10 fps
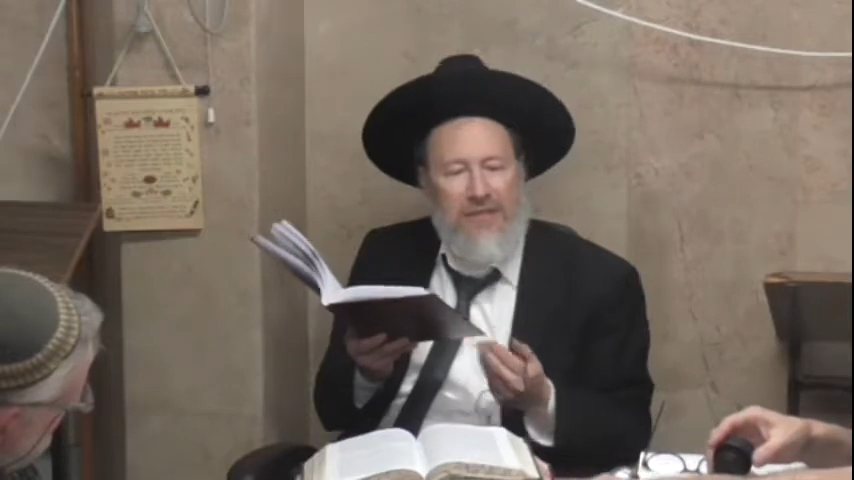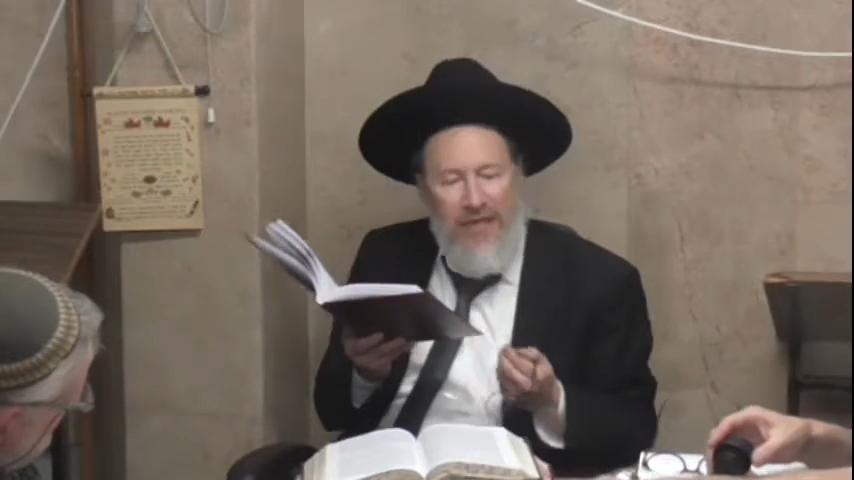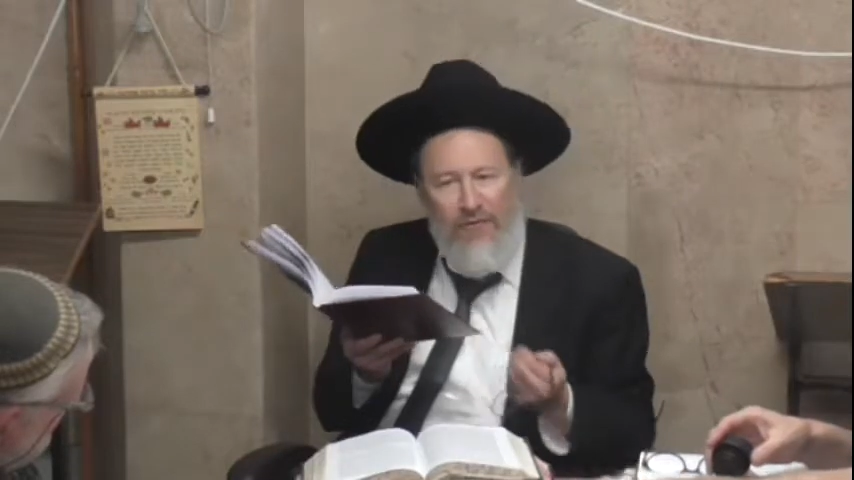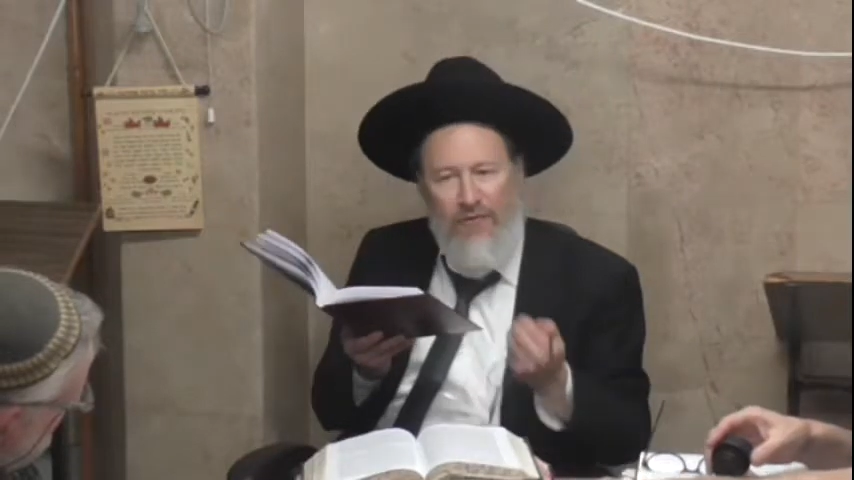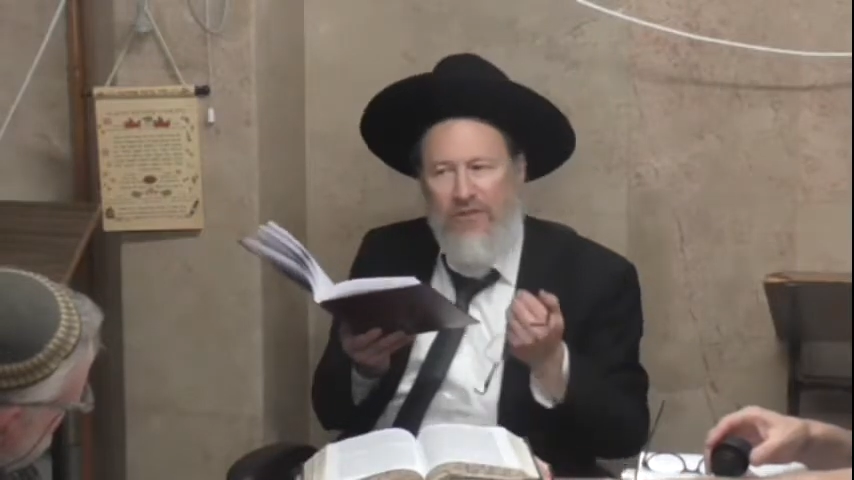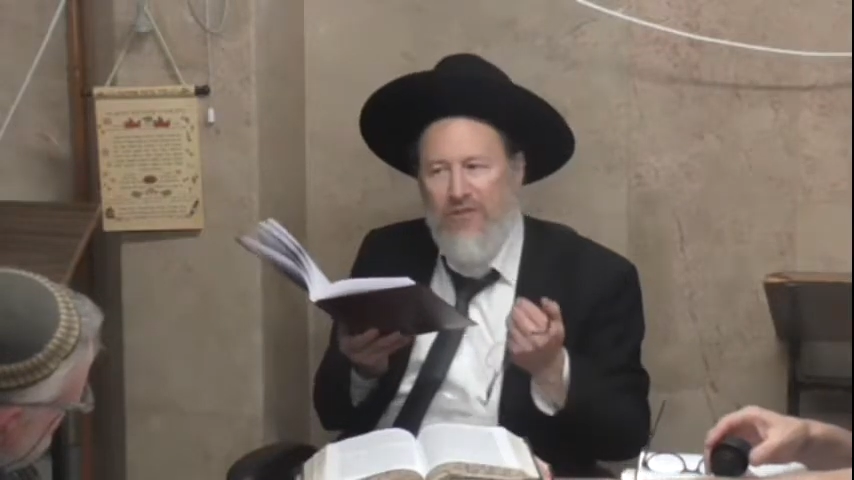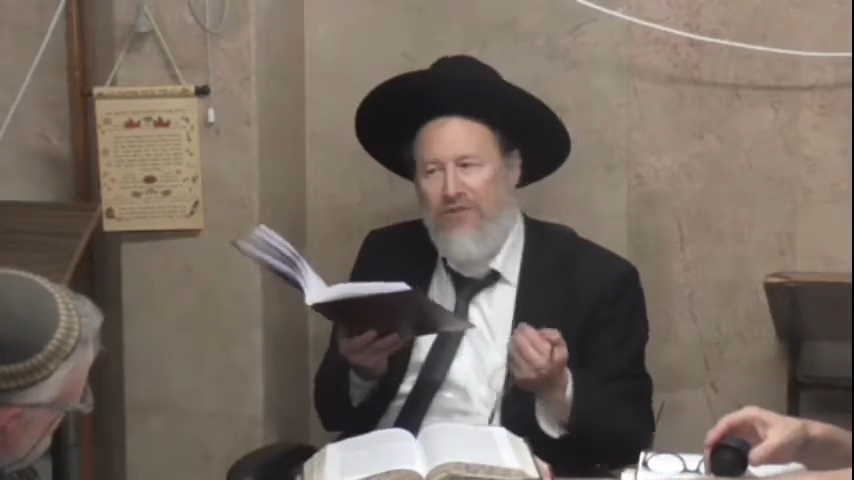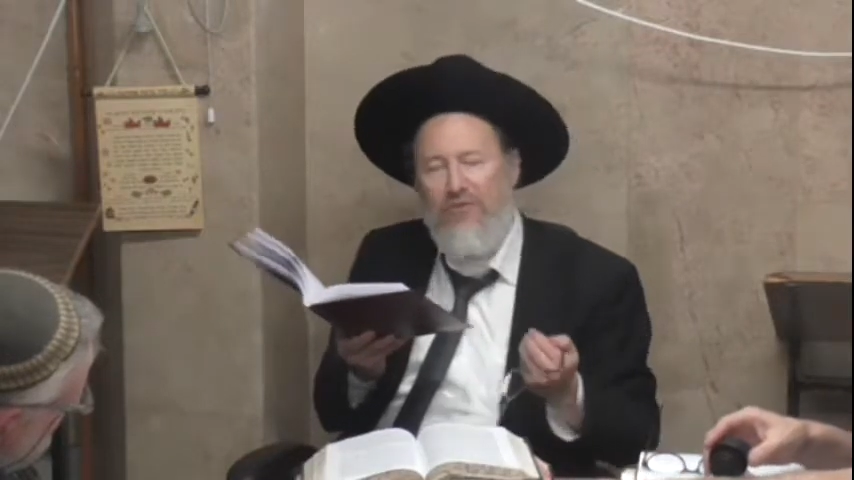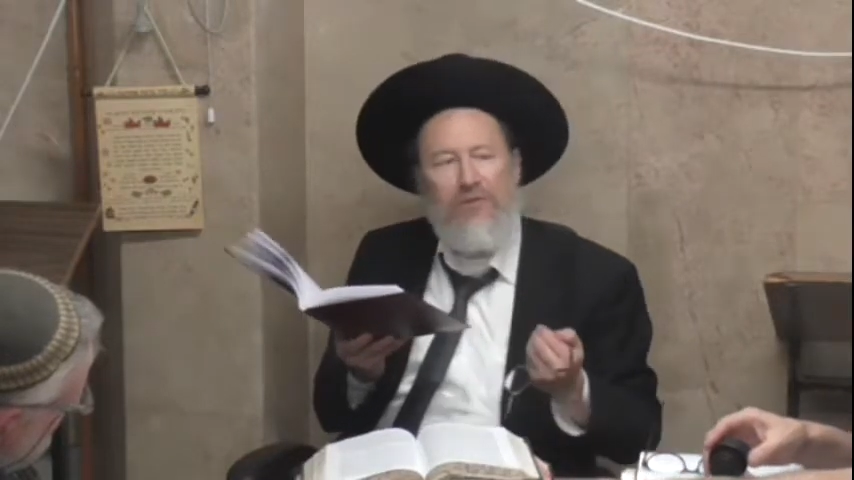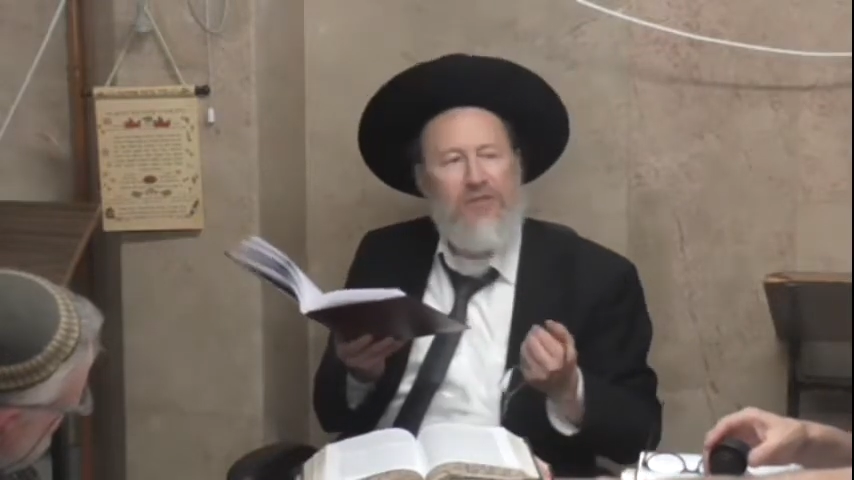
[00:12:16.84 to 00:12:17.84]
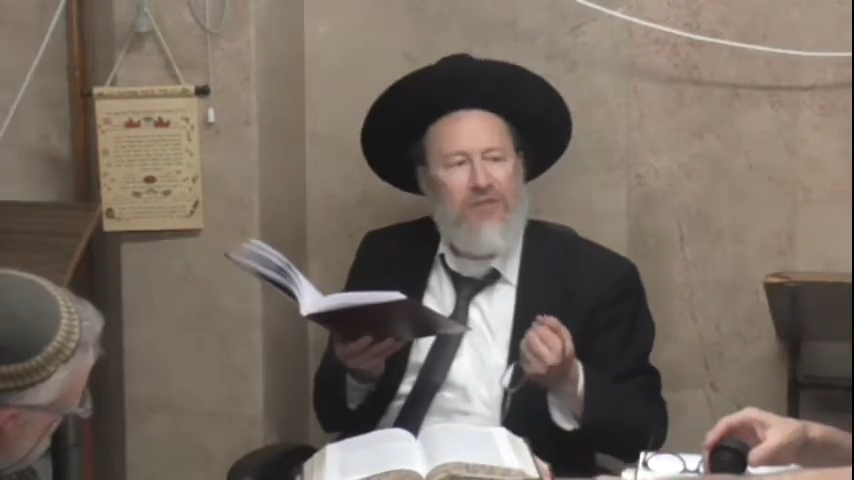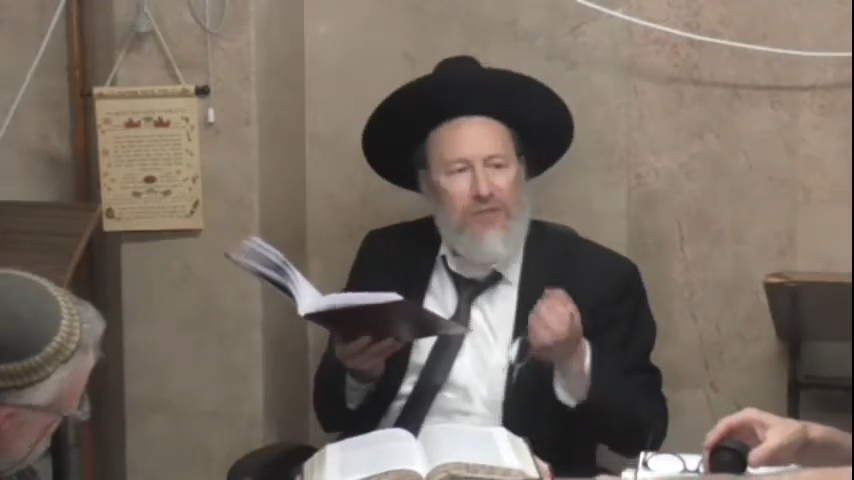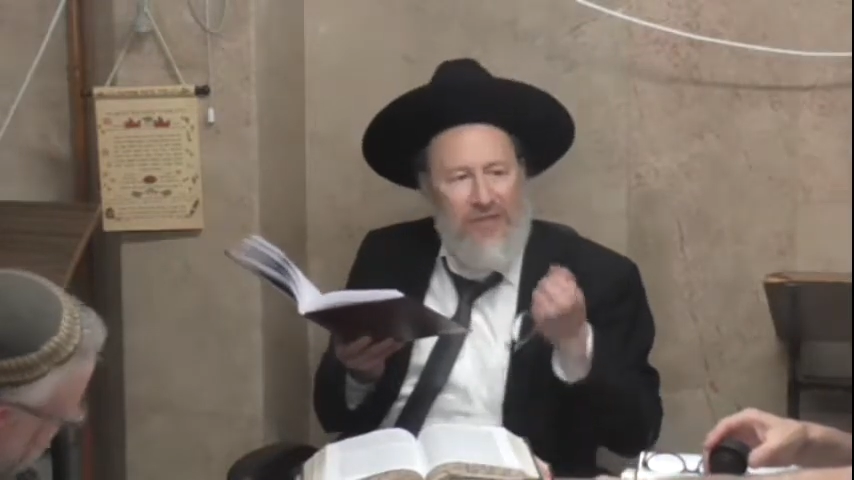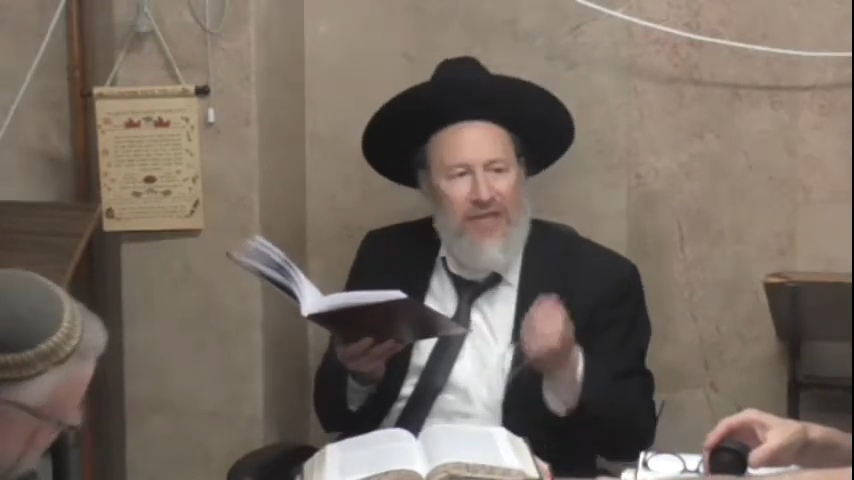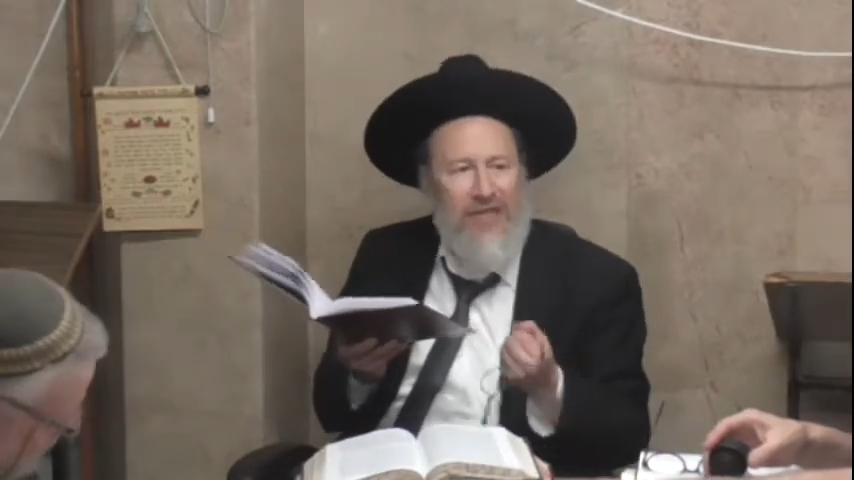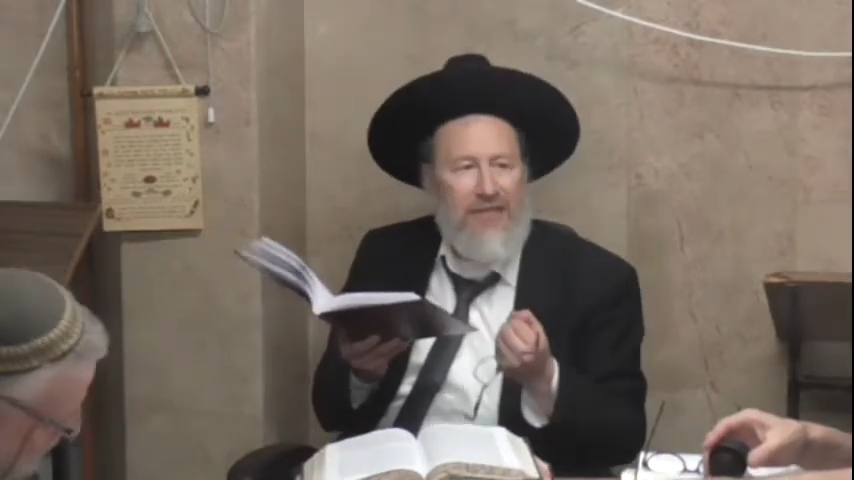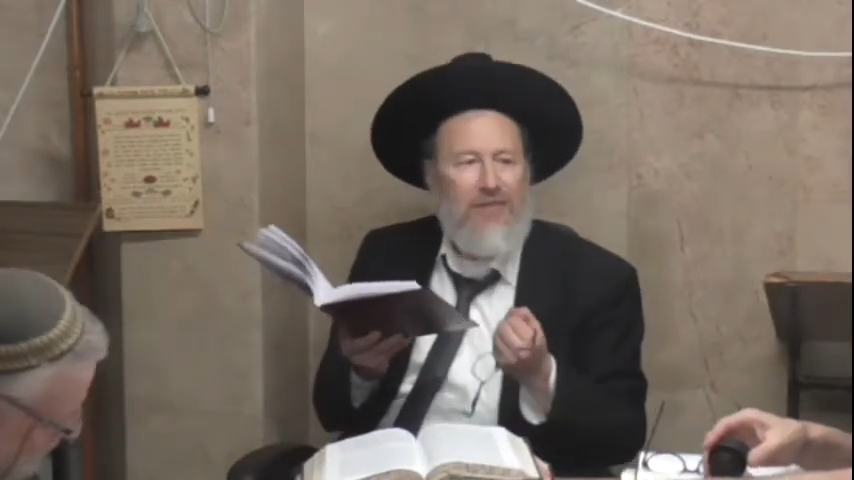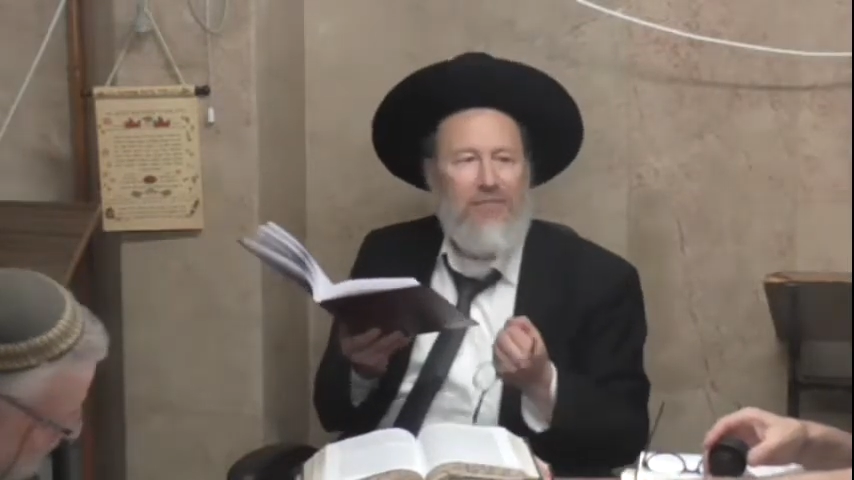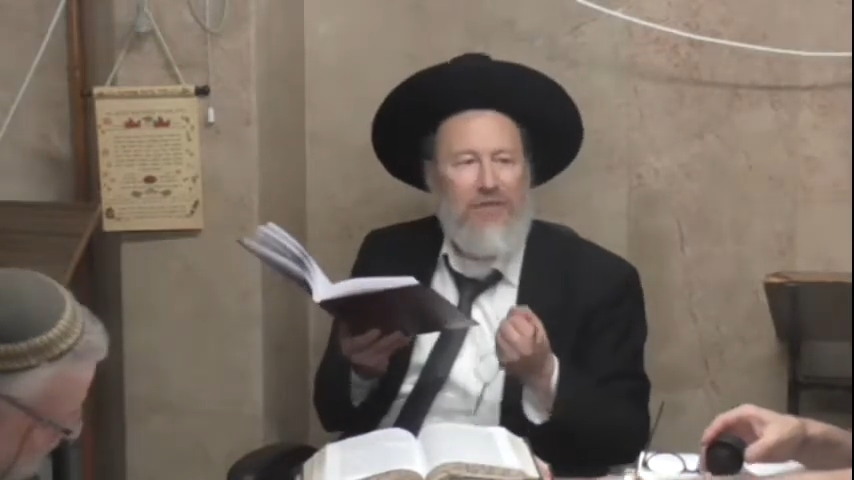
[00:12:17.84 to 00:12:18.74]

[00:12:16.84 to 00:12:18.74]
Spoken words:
efforts to attain the